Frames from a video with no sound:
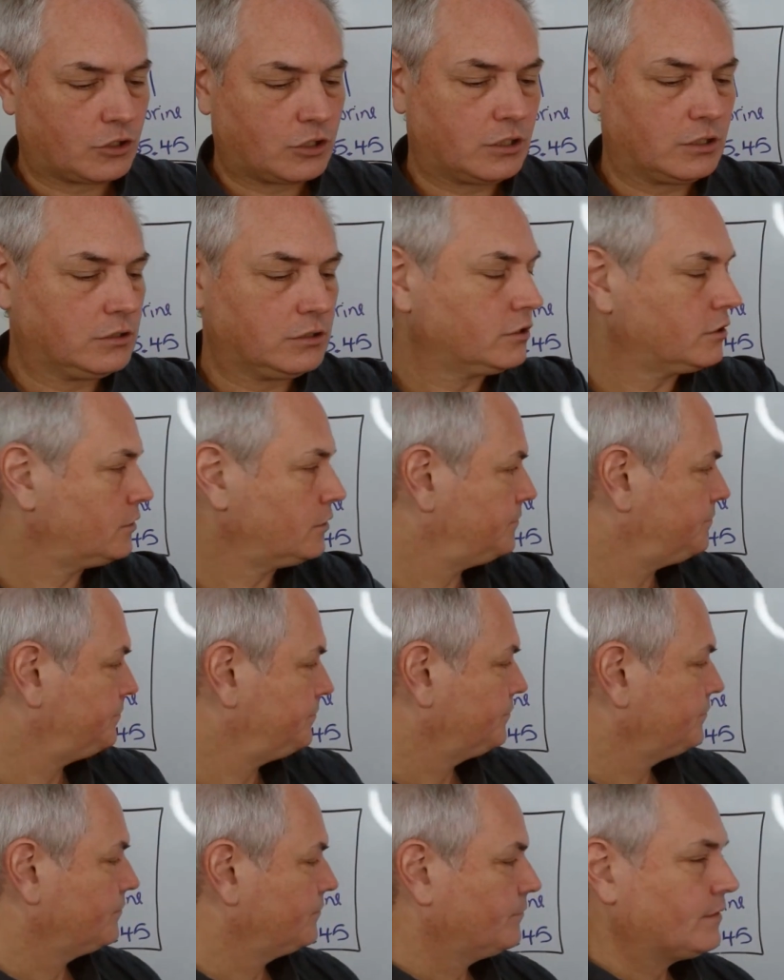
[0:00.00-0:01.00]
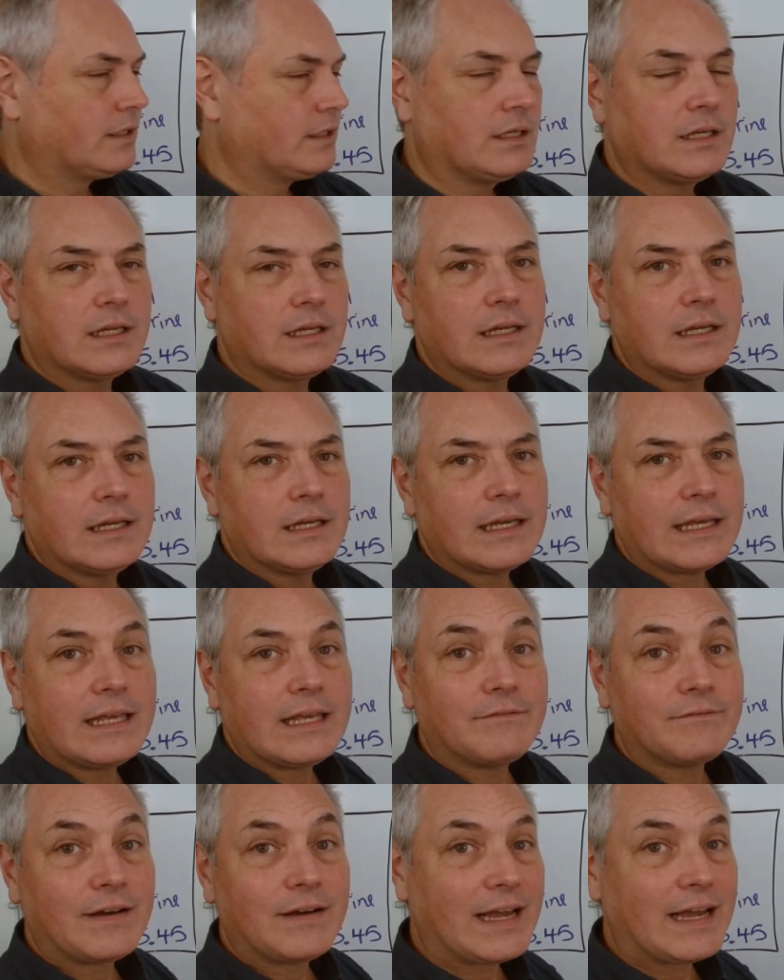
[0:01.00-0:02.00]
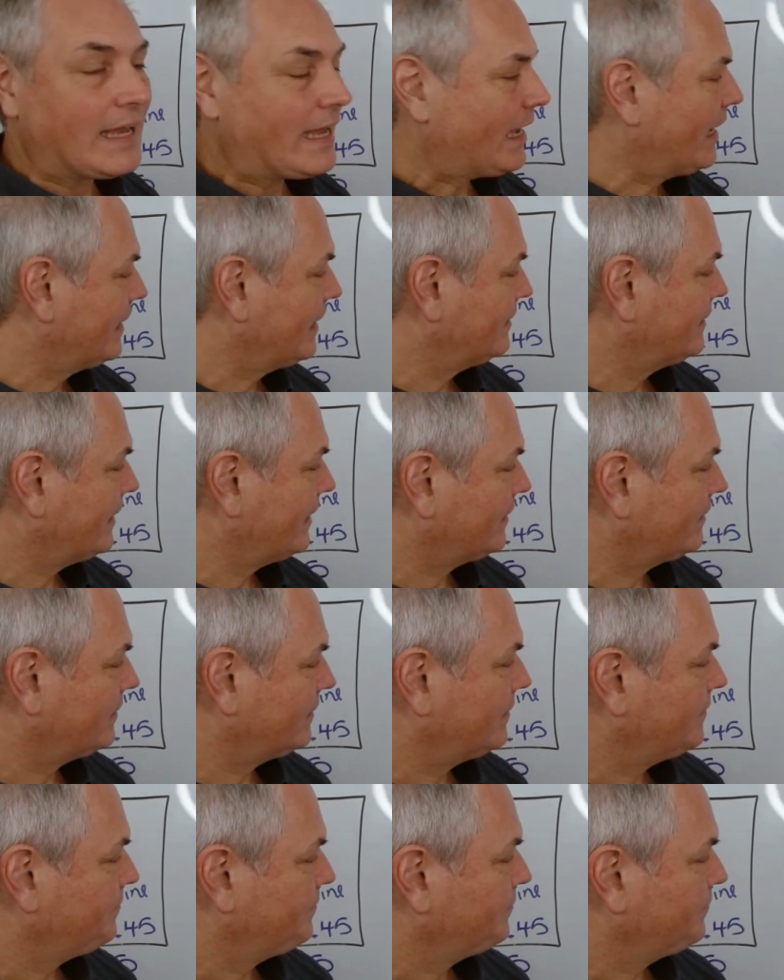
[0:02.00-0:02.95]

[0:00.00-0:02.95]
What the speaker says: color. If I had that